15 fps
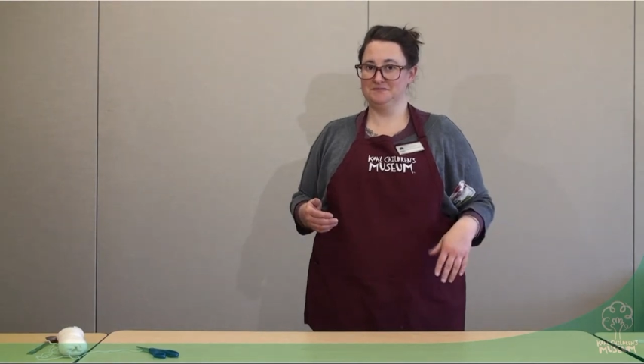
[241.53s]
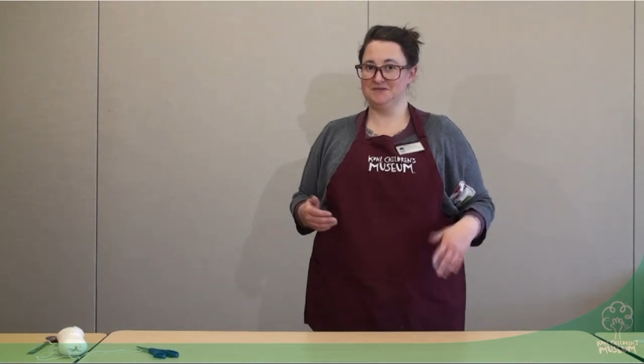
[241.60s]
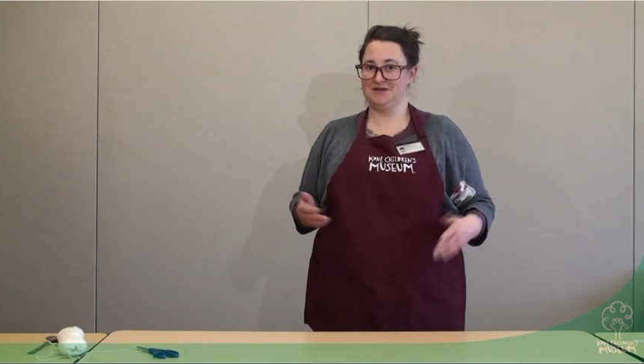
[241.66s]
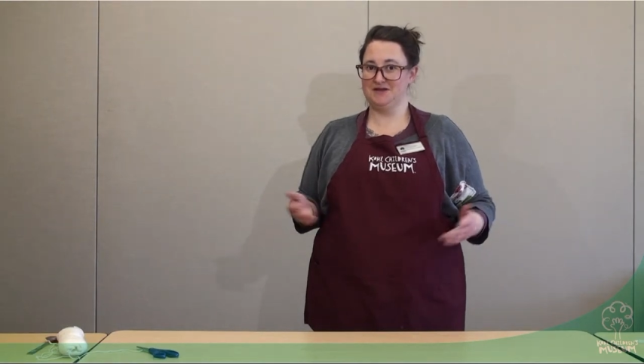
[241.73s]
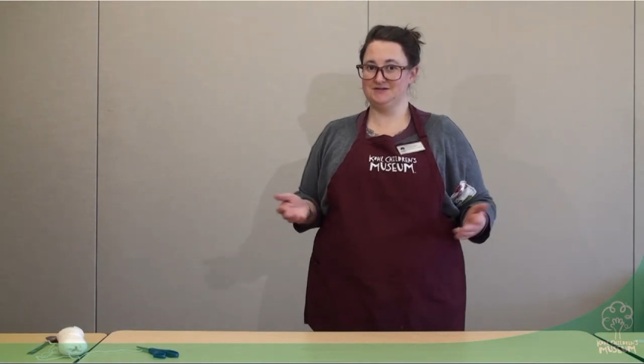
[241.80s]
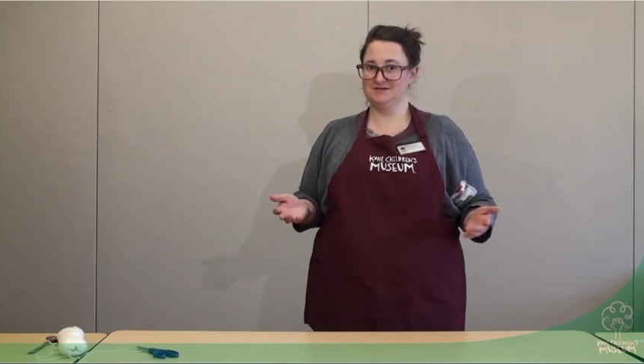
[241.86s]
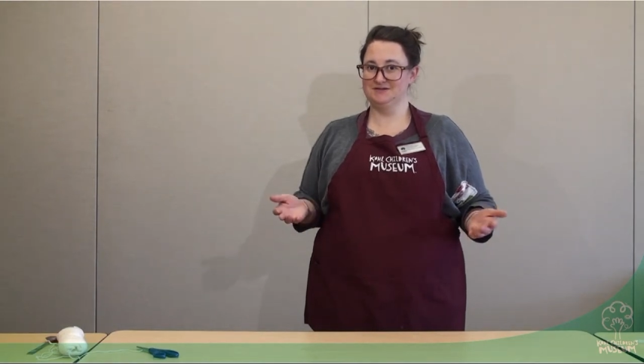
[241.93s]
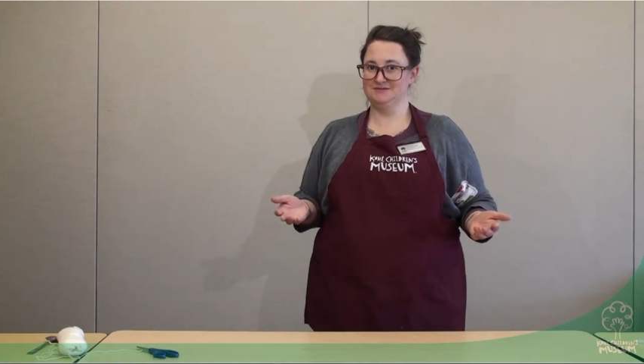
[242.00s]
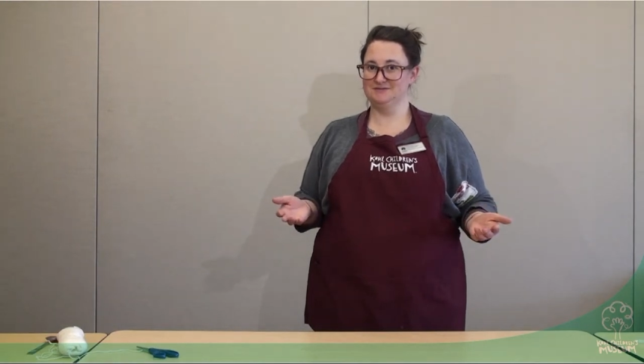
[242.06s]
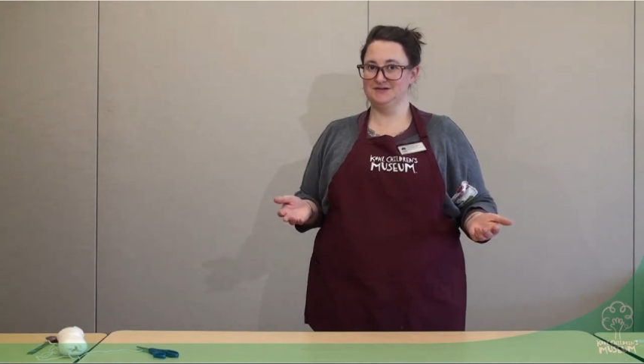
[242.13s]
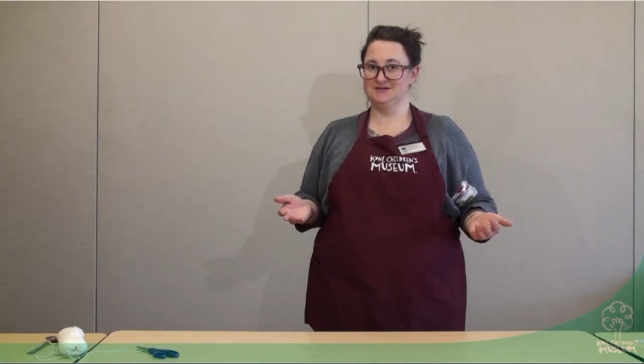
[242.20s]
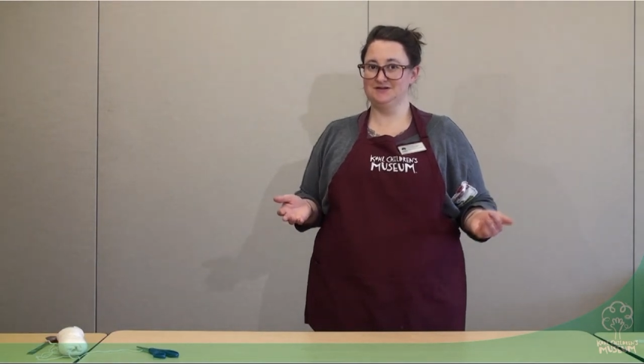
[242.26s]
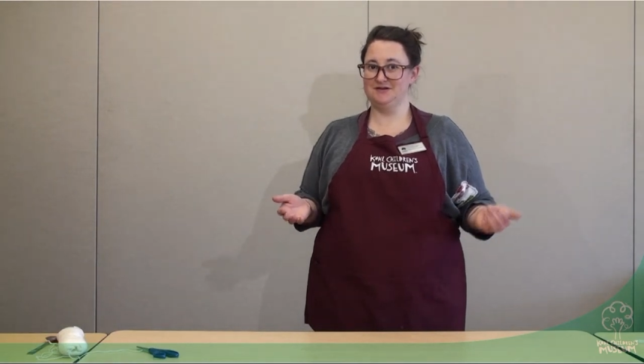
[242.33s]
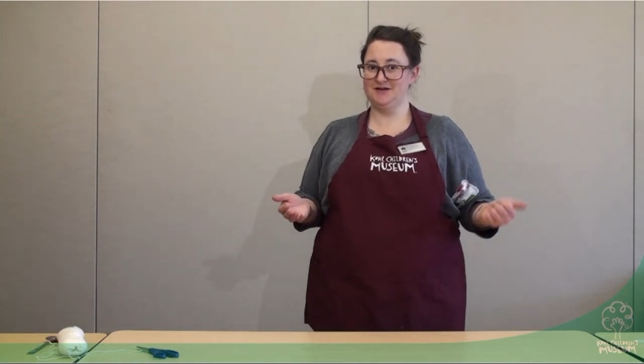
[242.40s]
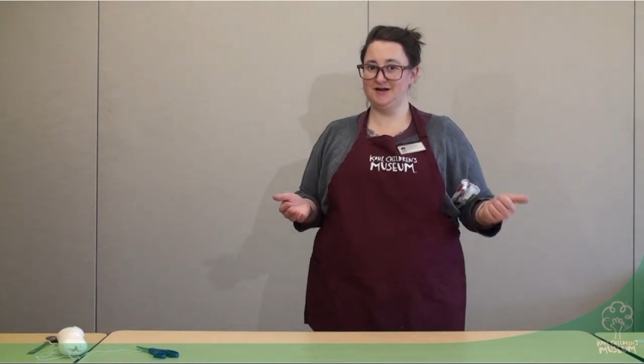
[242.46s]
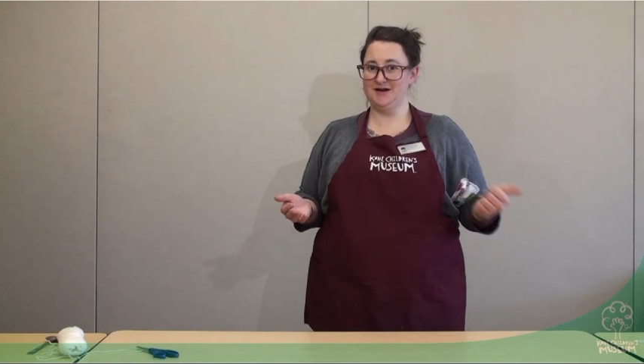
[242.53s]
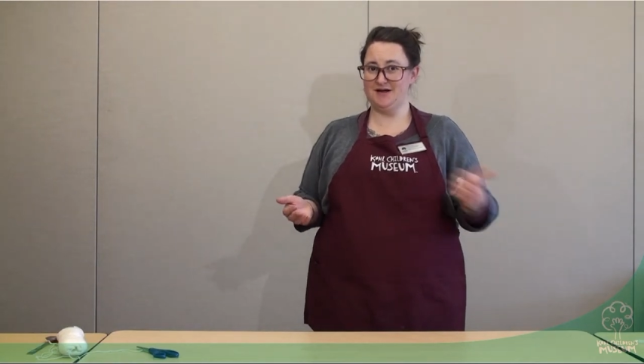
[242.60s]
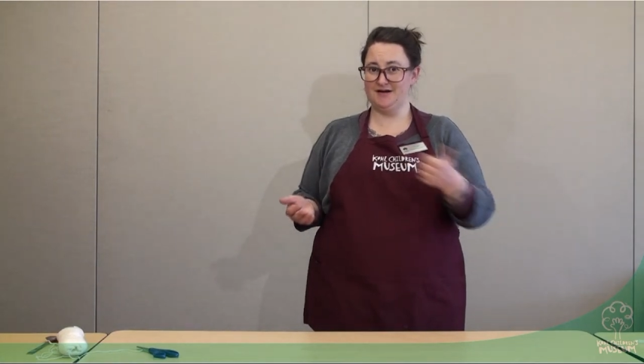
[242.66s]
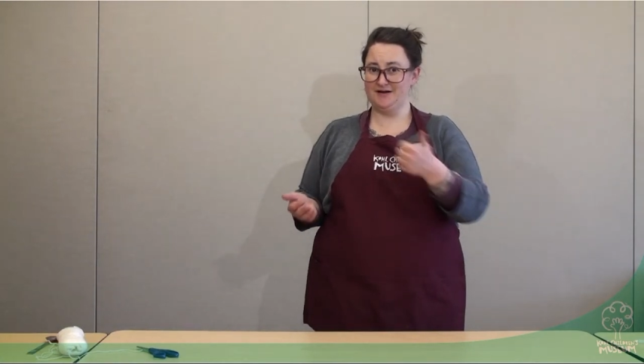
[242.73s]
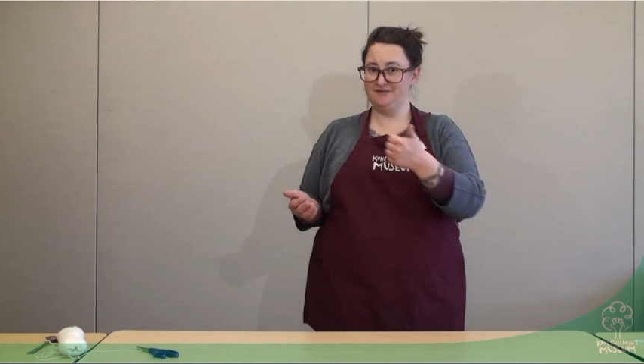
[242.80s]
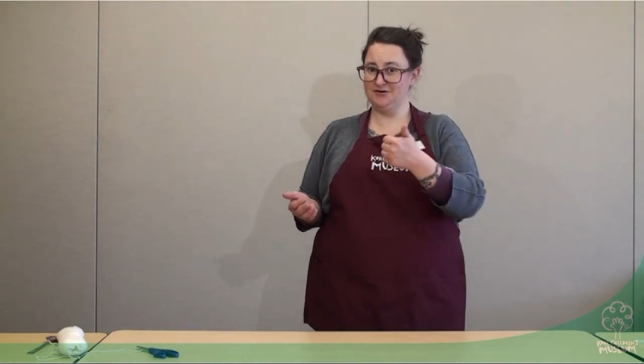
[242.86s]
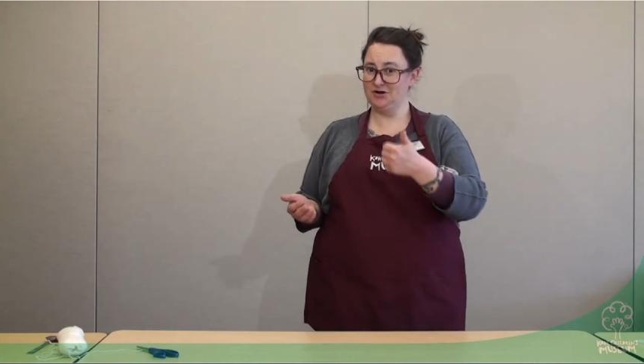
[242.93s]
That's all I got.
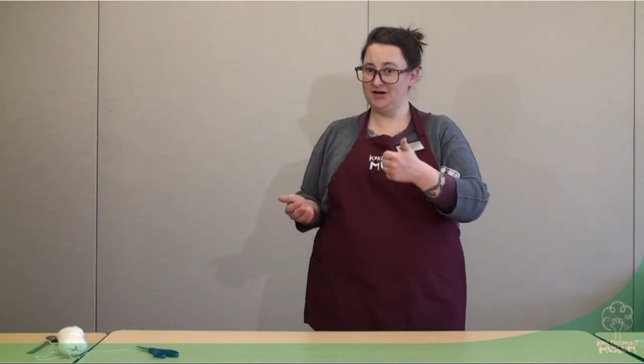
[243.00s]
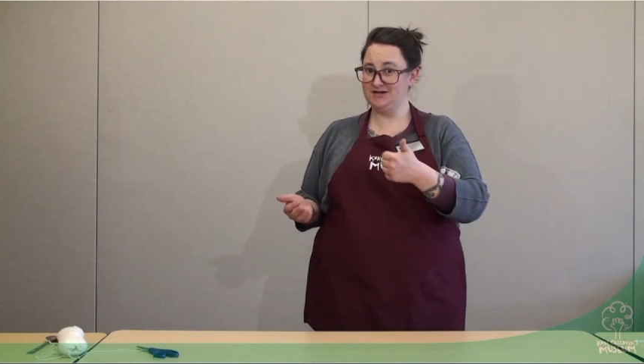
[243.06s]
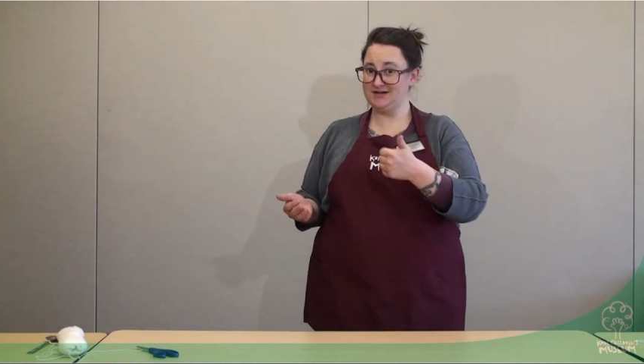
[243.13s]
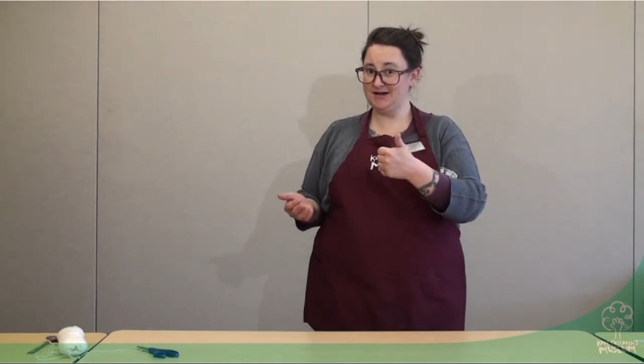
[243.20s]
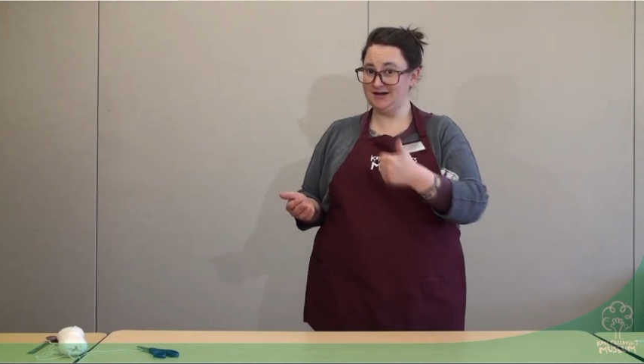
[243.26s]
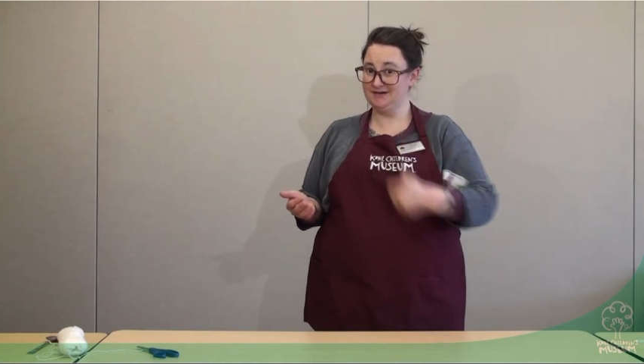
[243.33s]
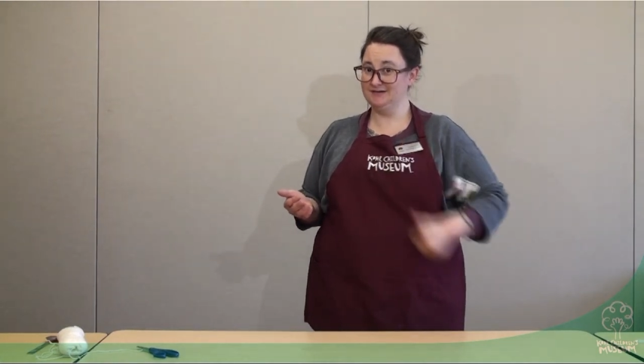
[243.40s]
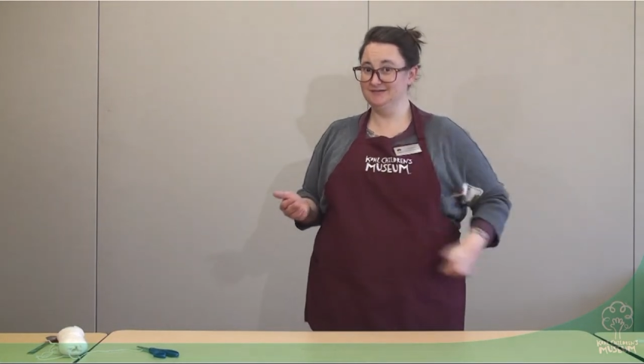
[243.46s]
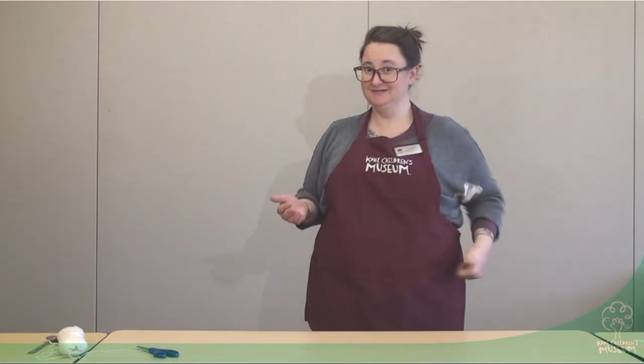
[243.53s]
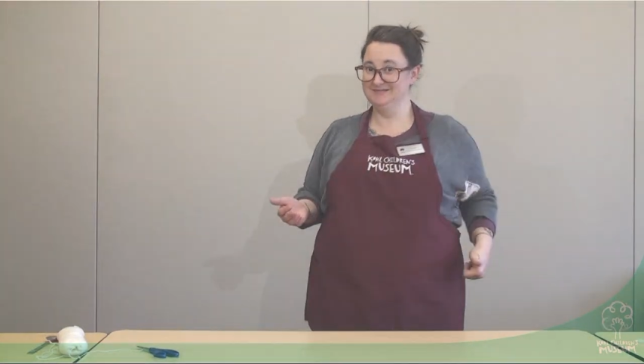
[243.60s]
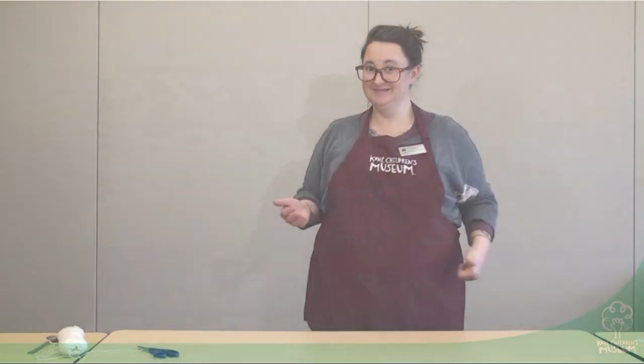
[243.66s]
Have a great day.